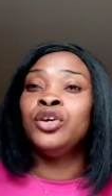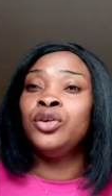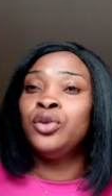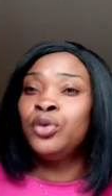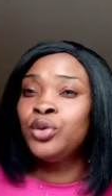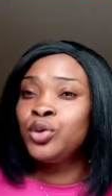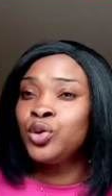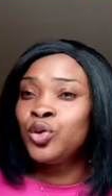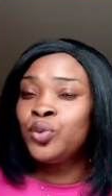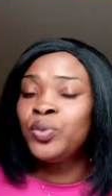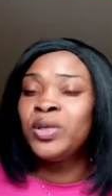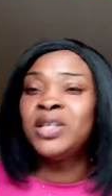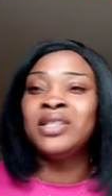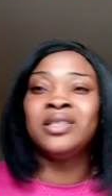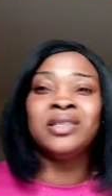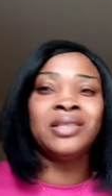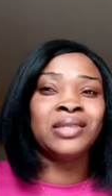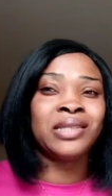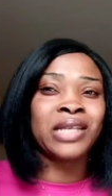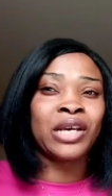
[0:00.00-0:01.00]
YouTube is
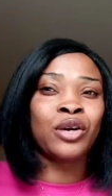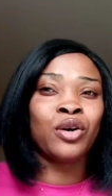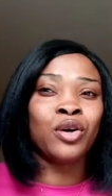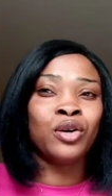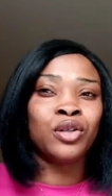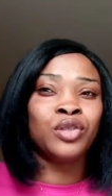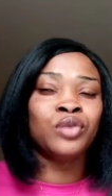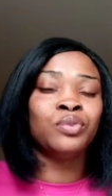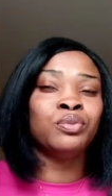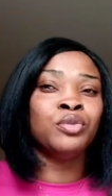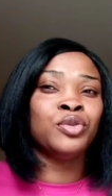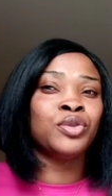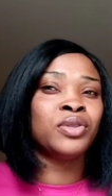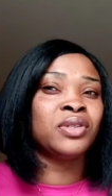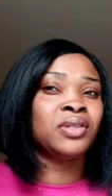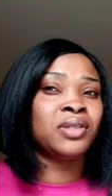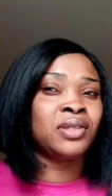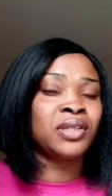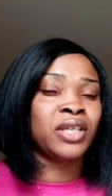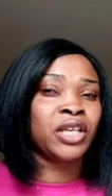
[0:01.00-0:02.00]
the second most
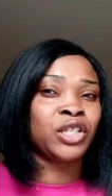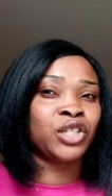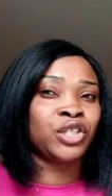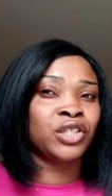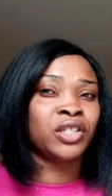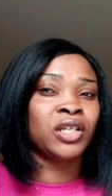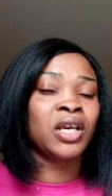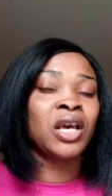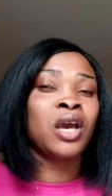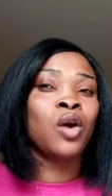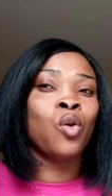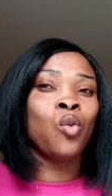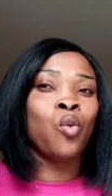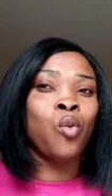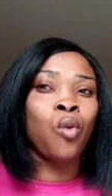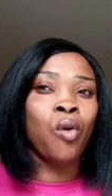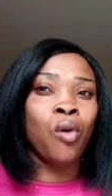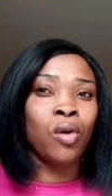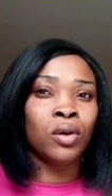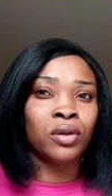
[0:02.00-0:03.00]
searched
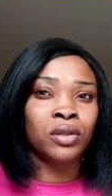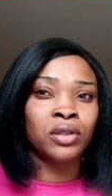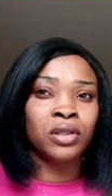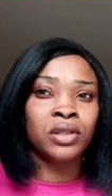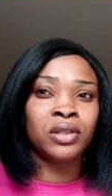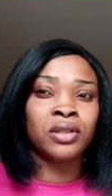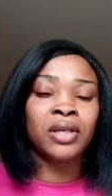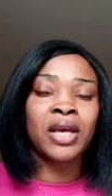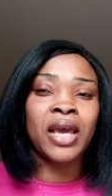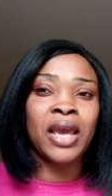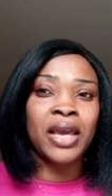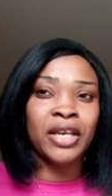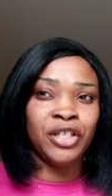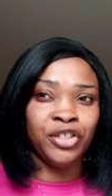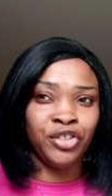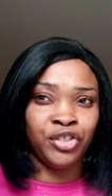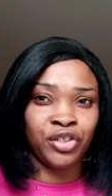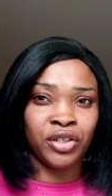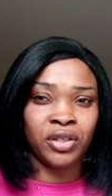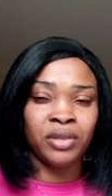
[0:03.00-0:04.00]
world
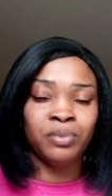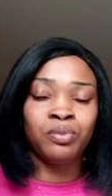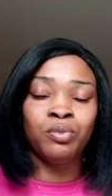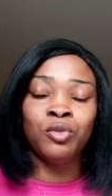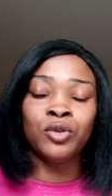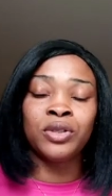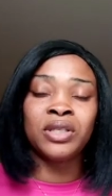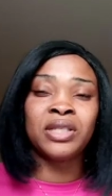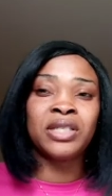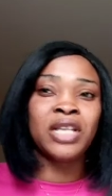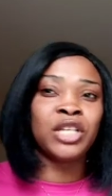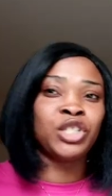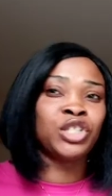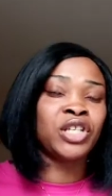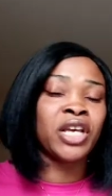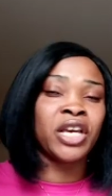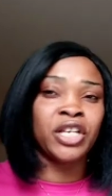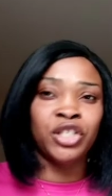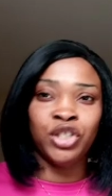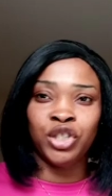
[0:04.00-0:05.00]
engine, most searched
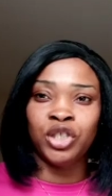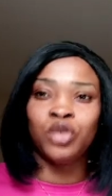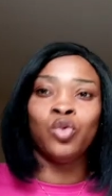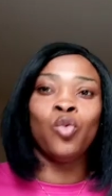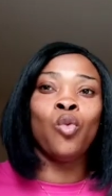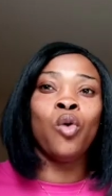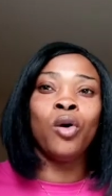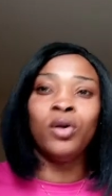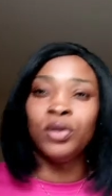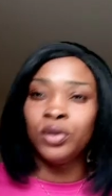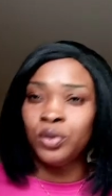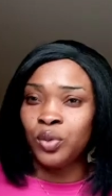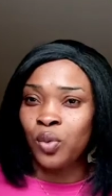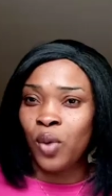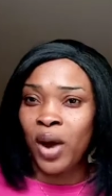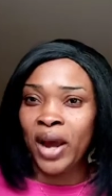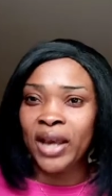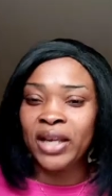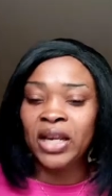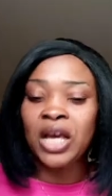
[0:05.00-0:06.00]
engine
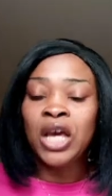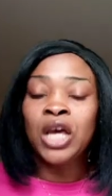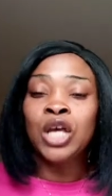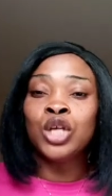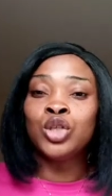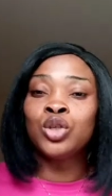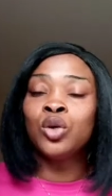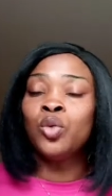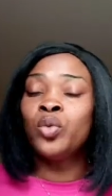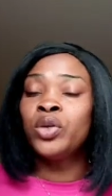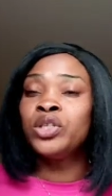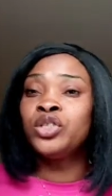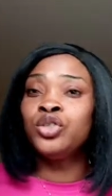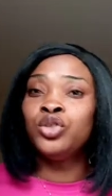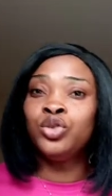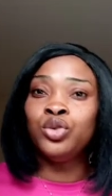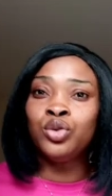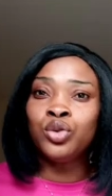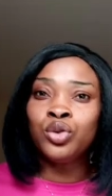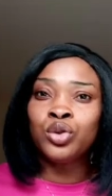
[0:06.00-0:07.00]
worldwide. So with
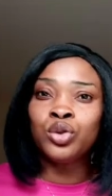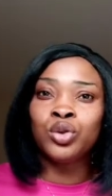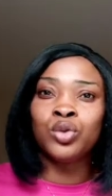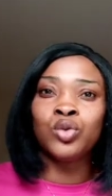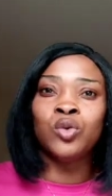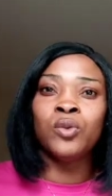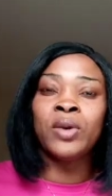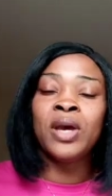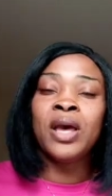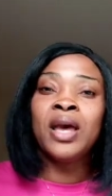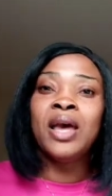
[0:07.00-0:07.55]
YouTube,